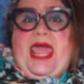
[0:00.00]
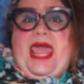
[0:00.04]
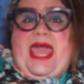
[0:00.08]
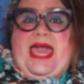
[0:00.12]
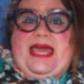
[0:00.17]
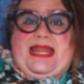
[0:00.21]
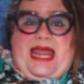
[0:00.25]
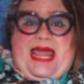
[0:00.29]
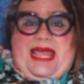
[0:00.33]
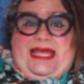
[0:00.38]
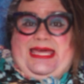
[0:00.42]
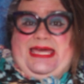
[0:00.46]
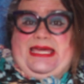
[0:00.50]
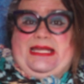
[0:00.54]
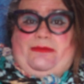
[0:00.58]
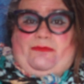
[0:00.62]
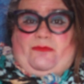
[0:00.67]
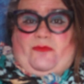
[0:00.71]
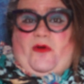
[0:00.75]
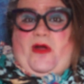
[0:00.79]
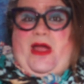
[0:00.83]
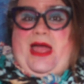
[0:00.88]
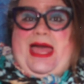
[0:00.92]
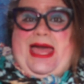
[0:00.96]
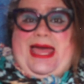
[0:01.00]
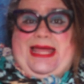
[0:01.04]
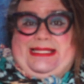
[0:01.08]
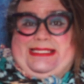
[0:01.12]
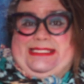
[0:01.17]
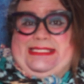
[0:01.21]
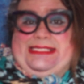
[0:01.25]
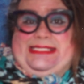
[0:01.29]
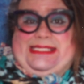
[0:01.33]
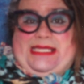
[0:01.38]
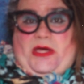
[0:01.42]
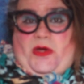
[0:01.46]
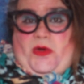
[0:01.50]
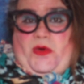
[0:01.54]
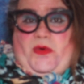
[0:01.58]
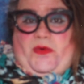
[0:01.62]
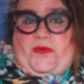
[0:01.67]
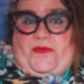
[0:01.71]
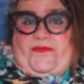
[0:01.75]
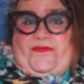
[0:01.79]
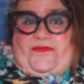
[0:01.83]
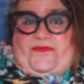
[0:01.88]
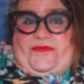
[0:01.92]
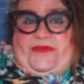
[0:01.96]
and I get them right and
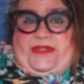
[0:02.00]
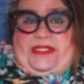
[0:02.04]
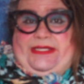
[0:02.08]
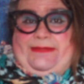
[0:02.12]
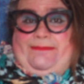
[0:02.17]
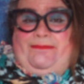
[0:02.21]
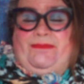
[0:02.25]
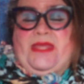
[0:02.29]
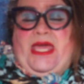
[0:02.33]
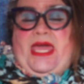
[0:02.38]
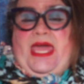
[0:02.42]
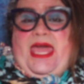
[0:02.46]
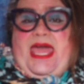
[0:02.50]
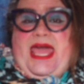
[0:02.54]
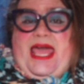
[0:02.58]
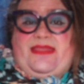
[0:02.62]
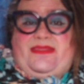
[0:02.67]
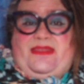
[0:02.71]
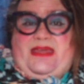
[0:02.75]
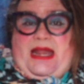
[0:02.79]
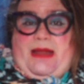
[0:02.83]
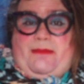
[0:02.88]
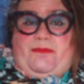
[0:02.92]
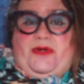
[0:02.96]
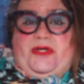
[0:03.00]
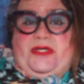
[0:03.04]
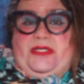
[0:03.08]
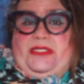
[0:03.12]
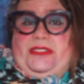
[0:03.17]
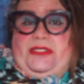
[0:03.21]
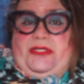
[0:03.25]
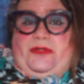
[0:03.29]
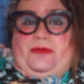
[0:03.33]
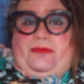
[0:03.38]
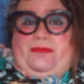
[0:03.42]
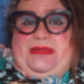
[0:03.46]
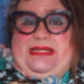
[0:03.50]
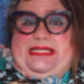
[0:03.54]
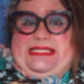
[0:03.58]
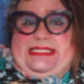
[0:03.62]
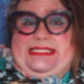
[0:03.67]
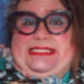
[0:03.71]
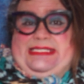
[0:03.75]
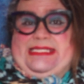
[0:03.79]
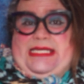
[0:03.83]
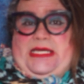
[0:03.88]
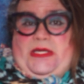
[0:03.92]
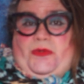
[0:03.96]
soft, and then I put a little bit of
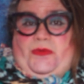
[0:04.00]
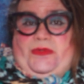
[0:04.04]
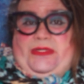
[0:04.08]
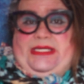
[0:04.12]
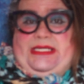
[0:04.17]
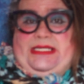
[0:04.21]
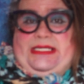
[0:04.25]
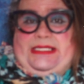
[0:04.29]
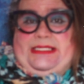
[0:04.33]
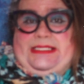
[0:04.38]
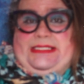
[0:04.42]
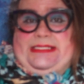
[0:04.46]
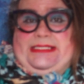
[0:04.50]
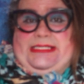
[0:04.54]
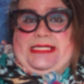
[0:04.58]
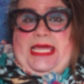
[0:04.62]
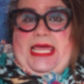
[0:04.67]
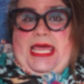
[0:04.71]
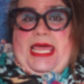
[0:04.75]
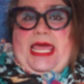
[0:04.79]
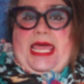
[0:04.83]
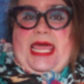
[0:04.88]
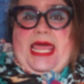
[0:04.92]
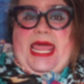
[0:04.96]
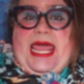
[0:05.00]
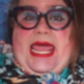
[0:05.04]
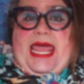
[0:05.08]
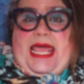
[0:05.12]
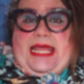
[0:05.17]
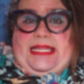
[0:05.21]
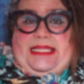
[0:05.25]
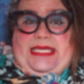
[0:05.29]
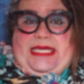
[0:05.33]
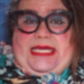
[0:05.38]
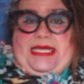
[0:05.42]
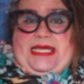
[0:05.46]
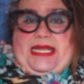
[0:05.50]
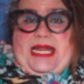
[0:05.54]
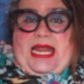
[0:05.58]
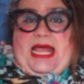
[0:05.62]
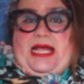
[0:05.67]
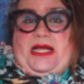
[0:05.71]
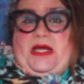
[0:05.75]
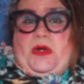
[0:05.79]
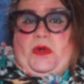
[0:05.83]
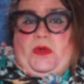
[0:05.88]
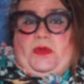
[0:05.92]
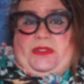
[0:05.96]
salt in it, and then I
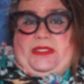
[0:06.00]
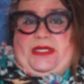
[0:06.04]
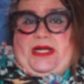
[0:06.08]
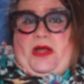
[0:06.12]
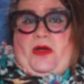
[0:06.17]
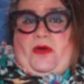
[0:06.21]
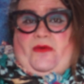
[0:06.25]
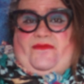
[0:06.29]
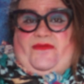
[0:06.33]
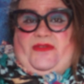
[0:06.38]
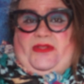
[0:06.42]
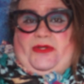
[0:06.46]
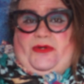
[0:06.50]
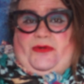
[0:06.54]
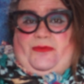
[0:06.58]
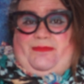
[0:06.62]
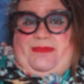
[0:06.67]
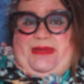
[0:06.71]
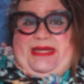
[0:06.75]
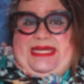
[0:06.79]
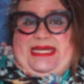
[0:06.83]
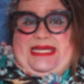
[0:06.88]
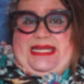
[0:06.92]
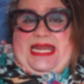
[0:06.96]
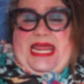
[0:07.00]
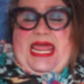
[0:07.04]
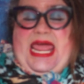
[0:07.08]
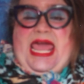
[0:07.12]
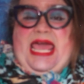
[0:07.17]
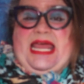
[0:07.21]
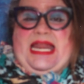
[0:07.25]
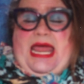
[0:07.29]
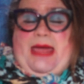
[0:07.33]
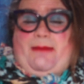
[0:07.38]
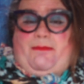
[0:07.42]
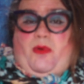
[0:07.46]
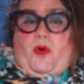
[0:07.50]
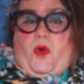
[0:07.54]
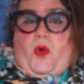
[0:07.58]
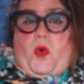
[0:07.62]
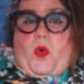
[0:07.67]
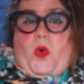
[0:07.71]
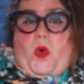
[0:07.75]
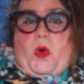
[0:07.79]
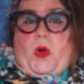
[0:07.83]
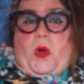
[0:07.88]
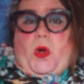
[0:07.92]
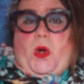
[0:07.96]
cool it off a little bit and I
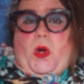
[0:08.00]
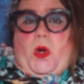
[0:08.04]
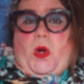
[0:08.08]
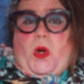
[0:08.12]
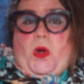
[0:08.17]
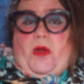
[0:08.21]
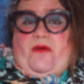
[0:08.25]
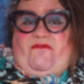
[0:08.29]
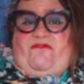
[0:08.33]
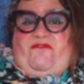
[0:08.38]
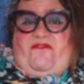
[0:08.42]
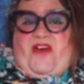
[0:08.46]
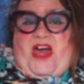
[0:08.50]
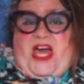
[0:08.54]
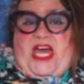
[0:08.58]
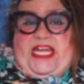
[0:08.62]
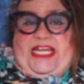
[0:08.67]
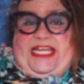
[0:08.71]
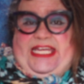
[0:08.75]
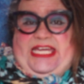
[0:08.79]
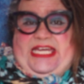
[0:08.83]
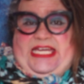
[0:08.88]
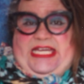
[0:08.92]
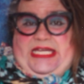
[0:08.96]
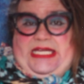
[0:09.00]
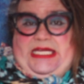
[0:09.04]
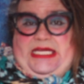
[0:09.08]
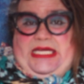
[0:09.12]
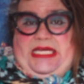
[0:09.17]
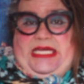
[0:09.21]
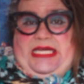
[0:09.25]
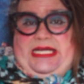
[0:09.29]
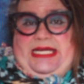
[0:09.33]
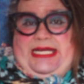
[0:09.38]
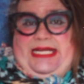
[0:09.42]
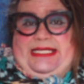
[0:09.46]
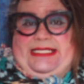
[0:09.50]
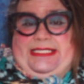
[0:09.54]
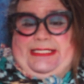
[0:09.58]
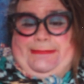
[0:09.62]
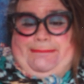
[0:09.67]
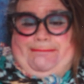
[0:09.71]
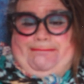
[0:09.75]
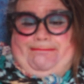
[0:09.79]
pour vodka in it.